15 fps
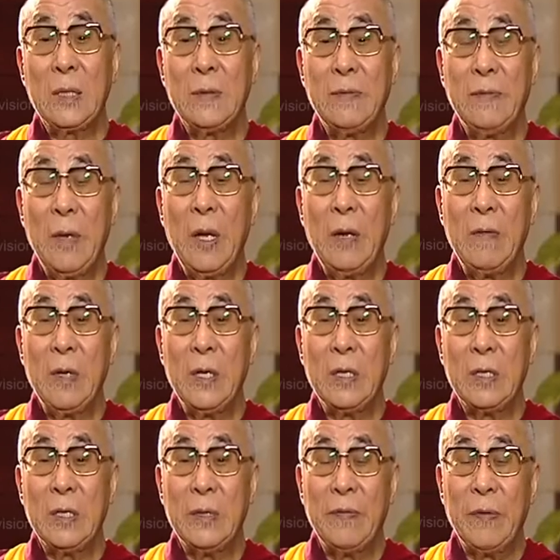very, very
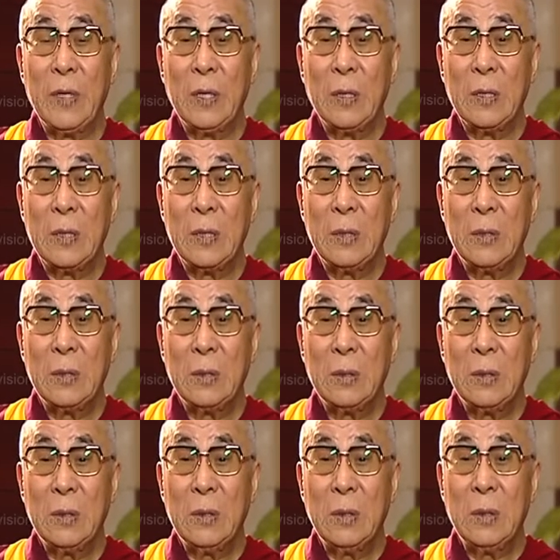difficult
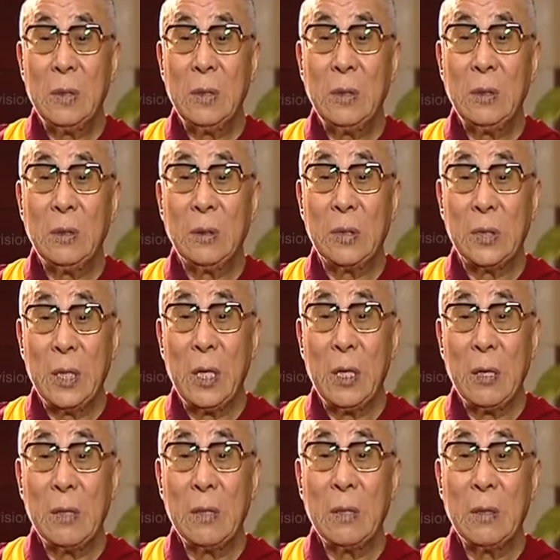to say.